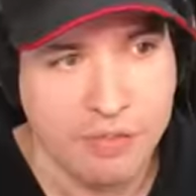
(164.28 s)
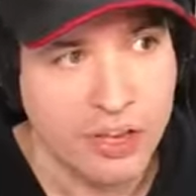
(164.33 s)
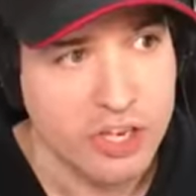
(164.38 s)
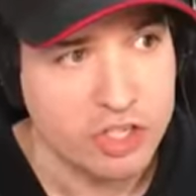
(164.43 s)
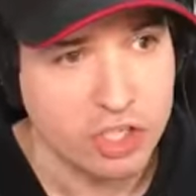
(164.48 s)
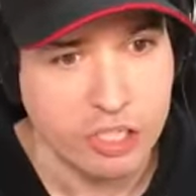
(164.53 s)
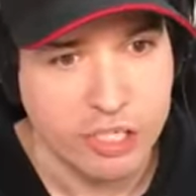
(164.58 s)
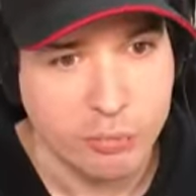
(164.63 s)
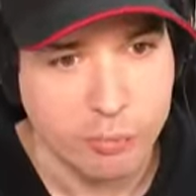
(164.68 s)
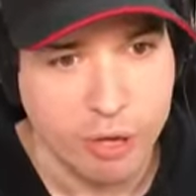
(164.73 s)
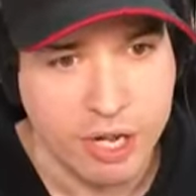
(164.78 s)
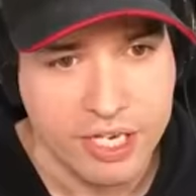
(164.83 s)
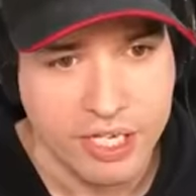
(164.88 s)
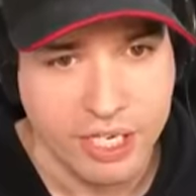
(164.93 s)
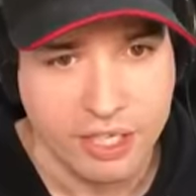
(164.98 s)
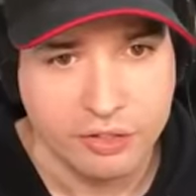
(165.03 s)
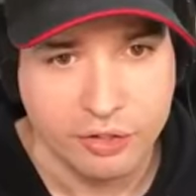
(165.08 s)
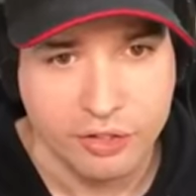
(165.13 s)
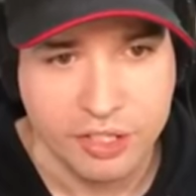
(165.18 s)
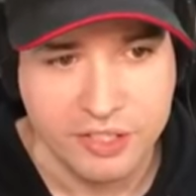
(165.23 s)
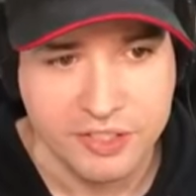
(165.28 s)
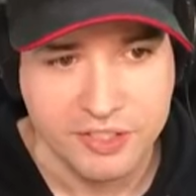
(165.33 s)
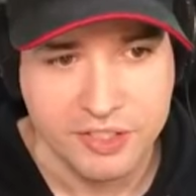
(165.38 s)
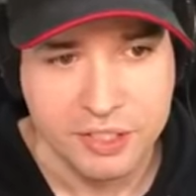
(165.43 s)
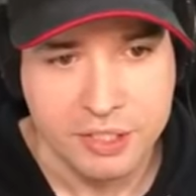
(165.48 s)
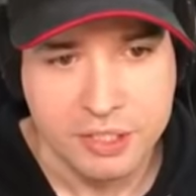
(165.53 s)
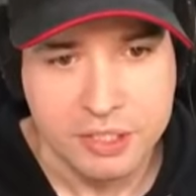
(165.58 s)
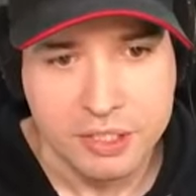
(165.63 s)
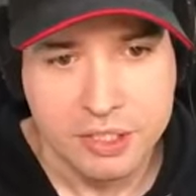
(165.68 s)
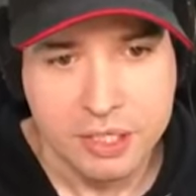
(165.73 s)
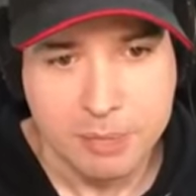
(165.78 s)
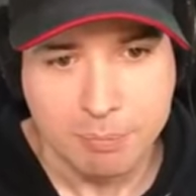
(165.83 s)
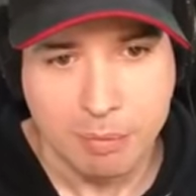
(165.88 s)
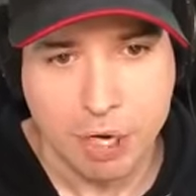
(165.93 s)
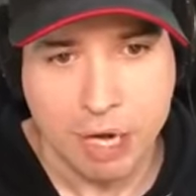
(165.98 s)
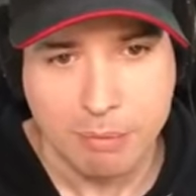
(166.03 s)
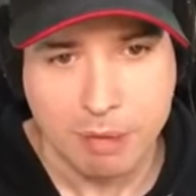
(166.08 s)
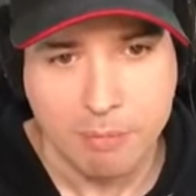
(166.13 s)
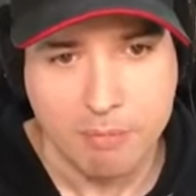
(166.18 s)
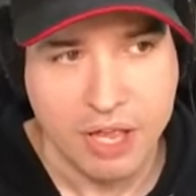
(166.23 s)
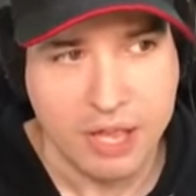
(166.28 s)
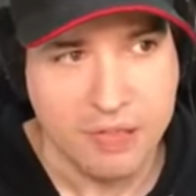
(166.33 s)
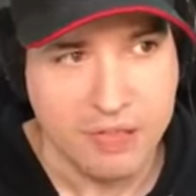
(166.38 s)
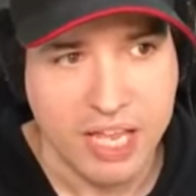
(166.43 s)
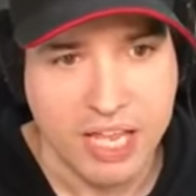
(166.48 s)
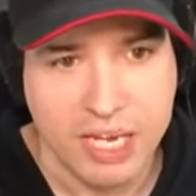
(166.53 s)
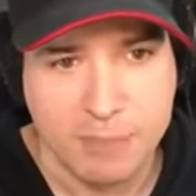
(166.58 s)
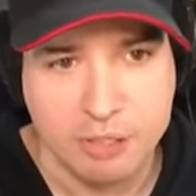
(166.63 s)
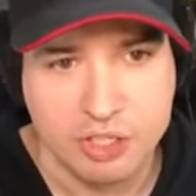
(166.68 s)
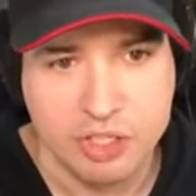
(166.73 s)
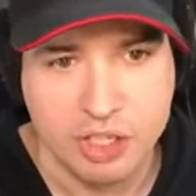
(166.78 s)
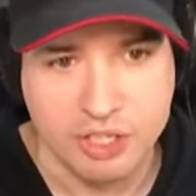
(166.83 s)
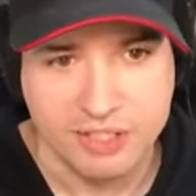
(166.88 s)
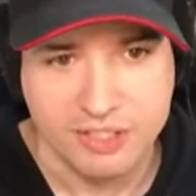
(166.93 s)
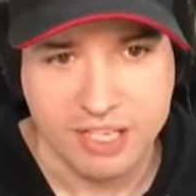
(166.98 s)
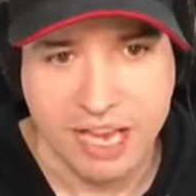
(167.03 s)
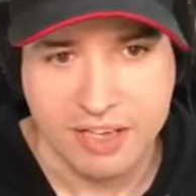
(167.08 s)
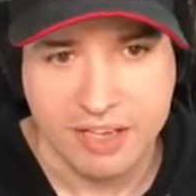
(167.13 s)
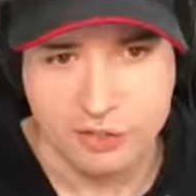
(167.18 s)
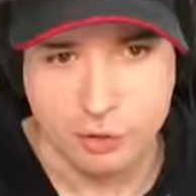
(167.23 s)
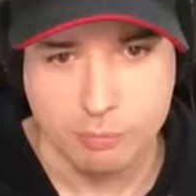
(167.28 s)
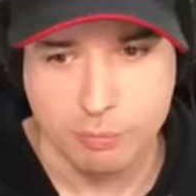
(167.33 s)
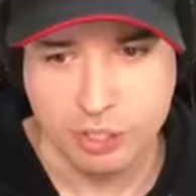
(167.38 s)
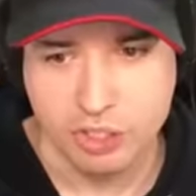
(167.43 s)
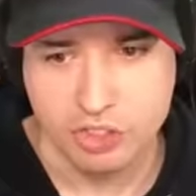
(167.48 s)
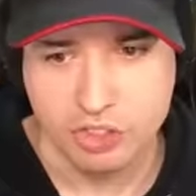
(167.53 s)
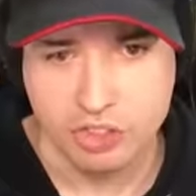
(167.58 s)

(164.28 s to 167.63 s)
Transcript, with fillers: eventually running into this problem that the enemy just has too much